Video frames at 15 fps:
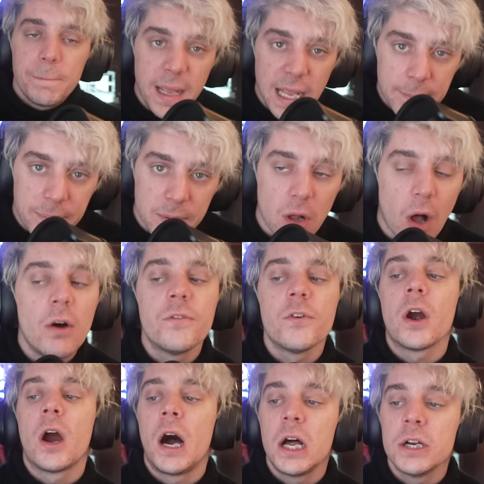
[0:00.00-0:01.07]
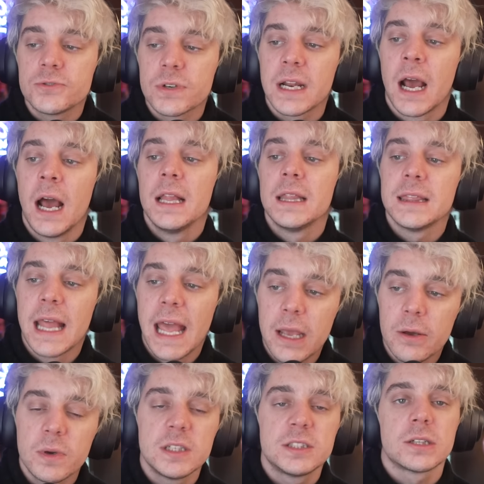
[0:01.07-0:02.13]
people, over 100
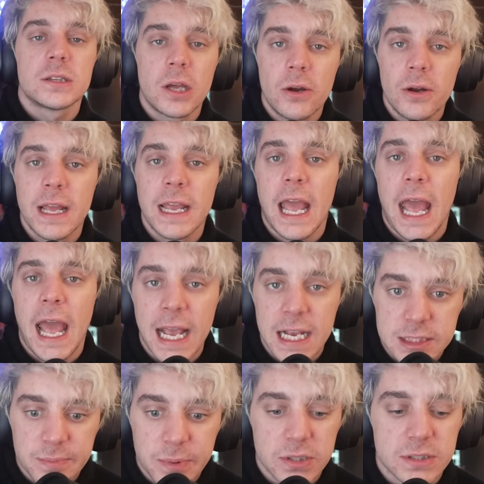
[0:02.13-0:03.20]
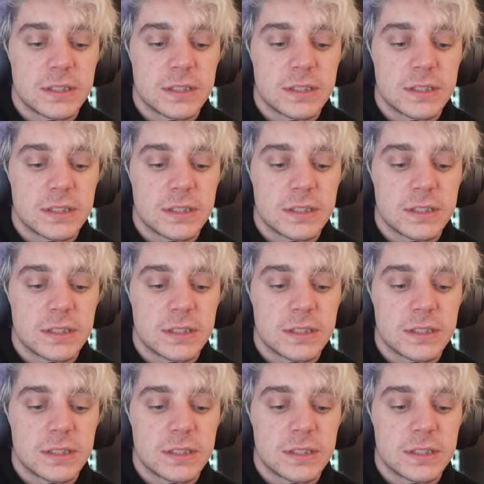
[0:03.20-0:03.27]
language learning experts.